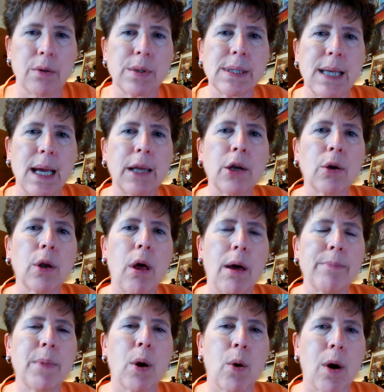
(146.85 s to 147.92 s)
Set your
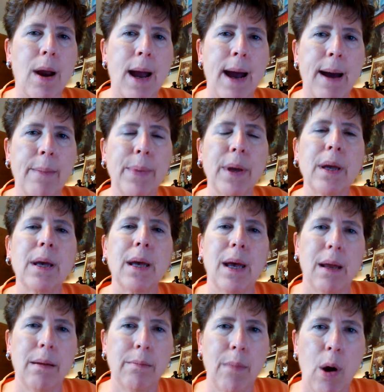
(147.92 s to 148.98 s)
lawnmower up
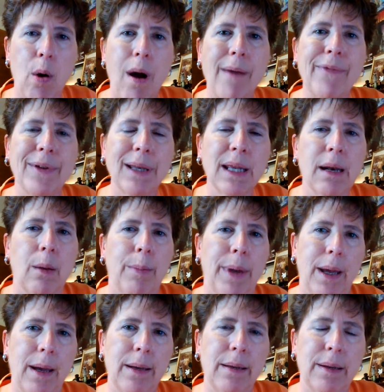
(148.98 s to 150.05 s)
and mow off a little
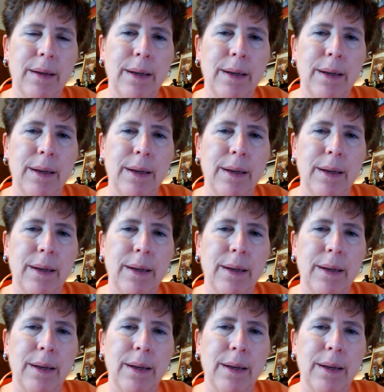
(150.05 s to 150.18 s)
bit.